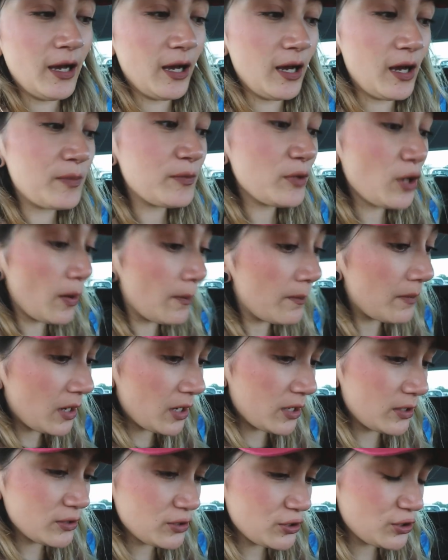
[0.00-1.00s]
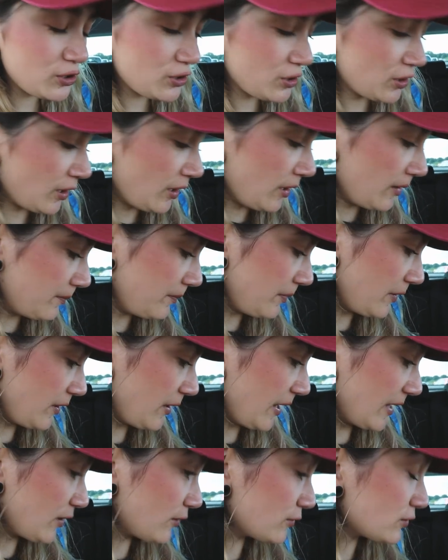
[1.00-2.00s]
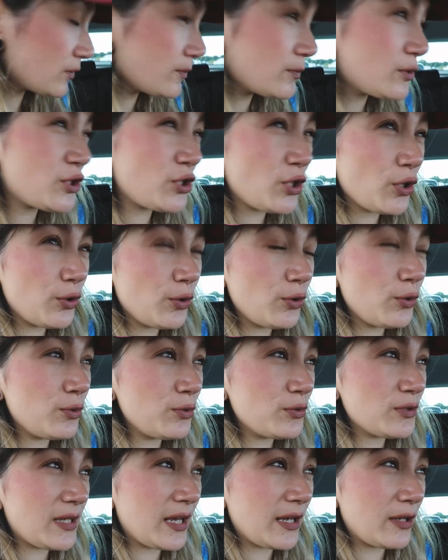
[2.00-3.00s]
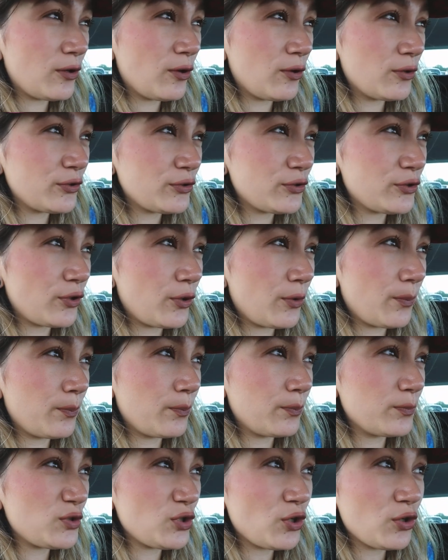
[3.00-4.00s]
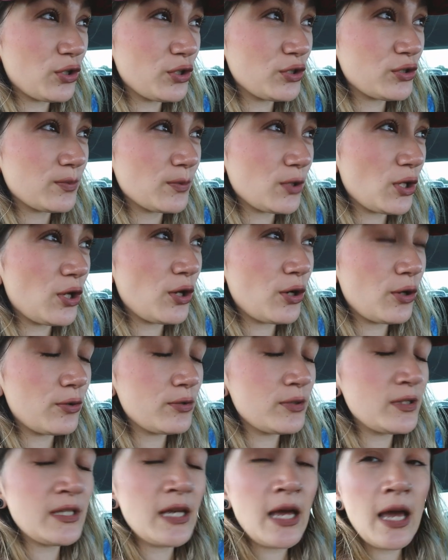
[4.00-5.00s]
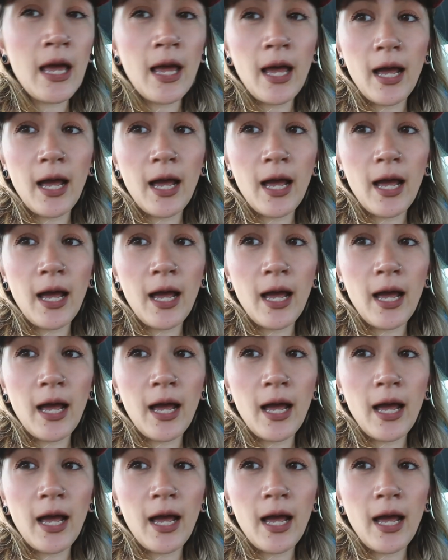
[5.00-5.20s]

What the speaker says: Not much, but I got some shoes, I got some joggers, some clothes.